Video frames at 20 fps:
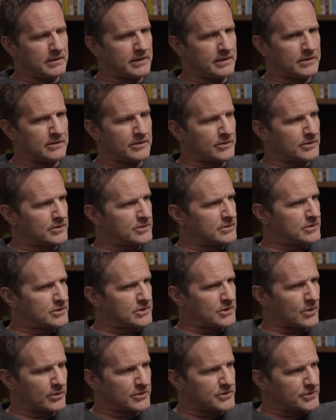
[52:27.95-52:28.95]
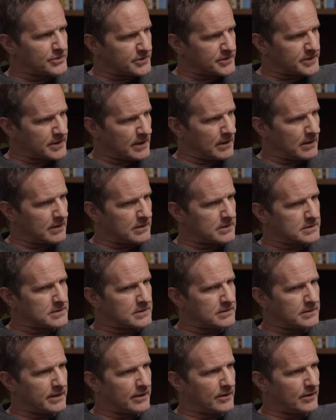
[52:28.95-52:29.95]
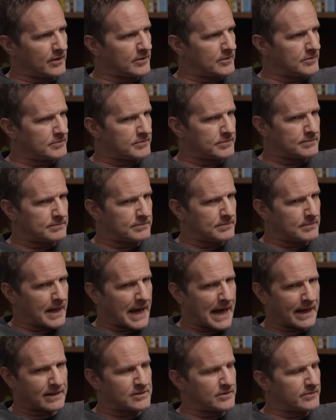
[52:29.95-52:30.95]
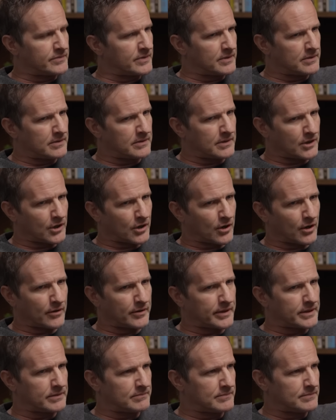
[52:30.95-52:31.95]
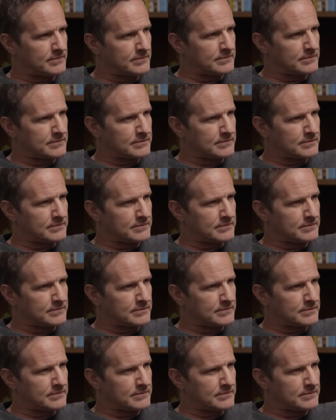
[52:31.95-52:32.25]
in your torture cells that are active in the current,